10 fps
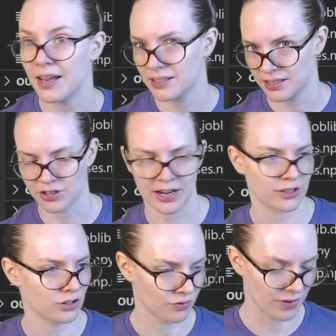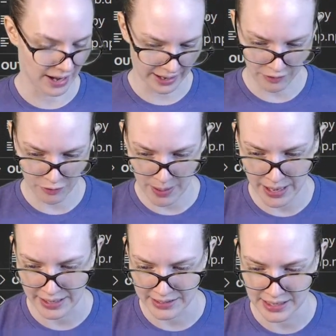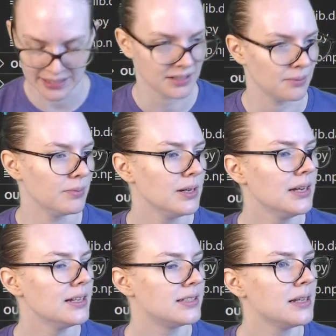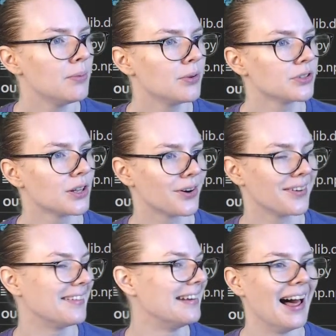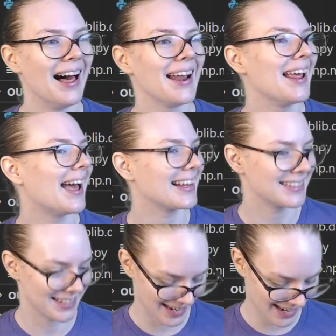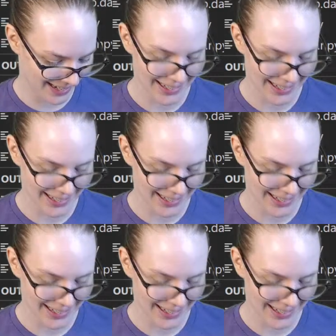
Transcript: is the International Phonetic Alphabet, and it's got some symbols that are not ASCII.